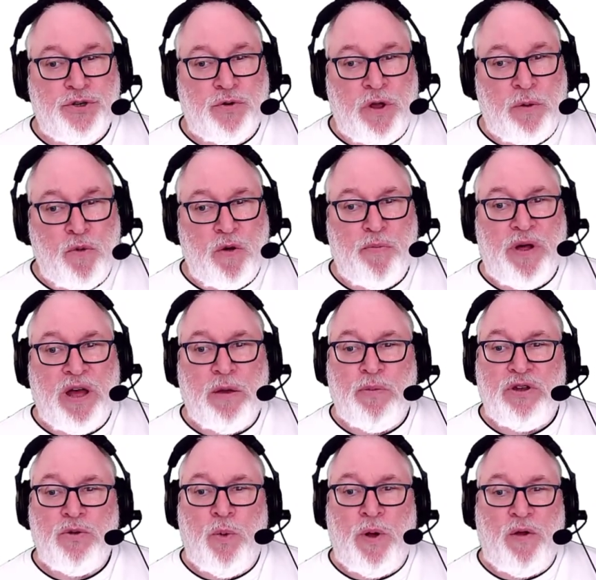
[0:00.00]
so you multiply by
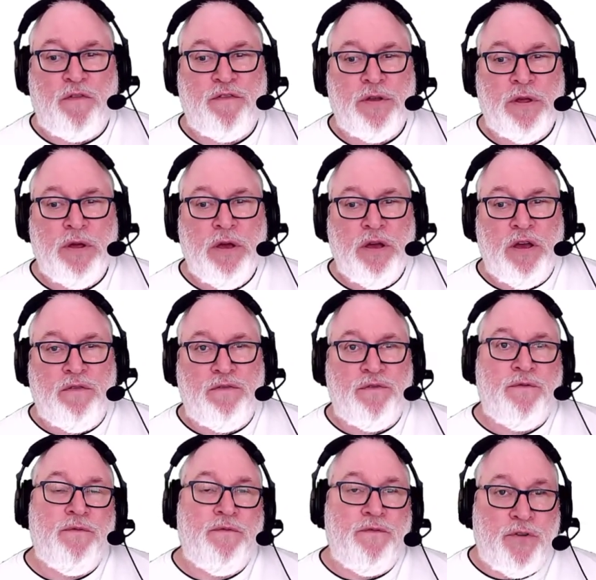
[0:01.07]
12
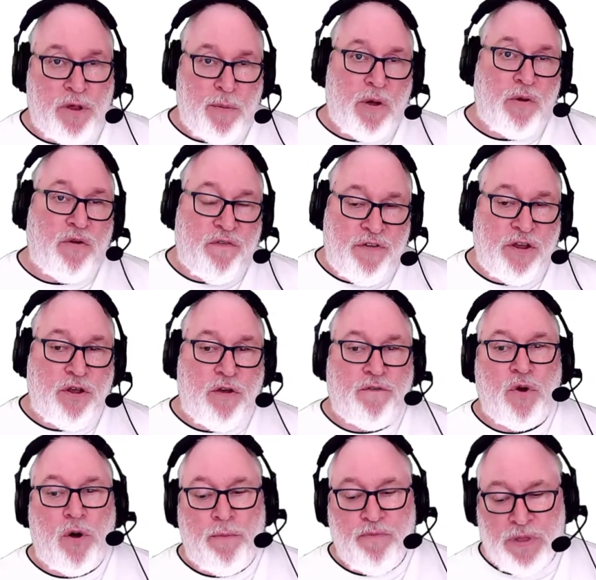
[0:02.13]
for the amount of feet you've
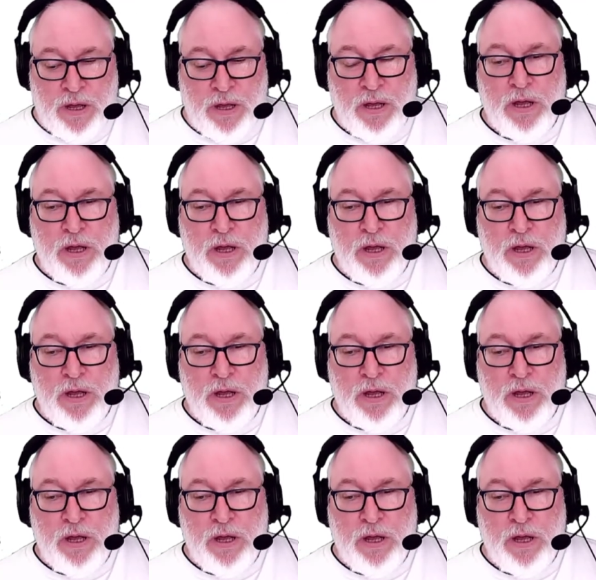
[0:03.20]
got.